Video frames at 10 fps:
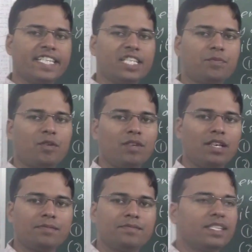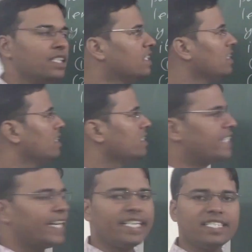this problem
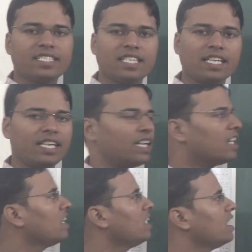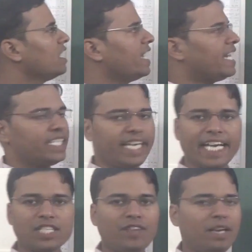there is a circle in
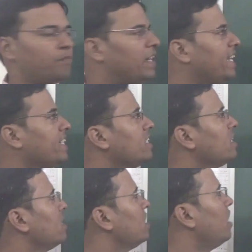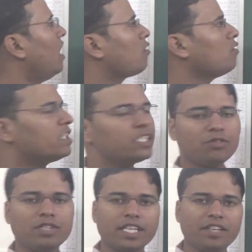xy plane. According
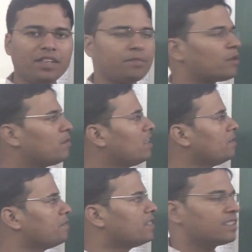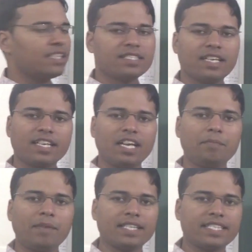to the given problem, the circle
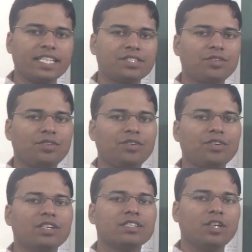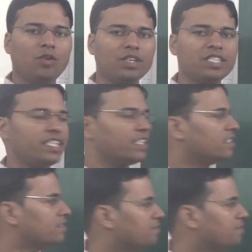passes through the origin.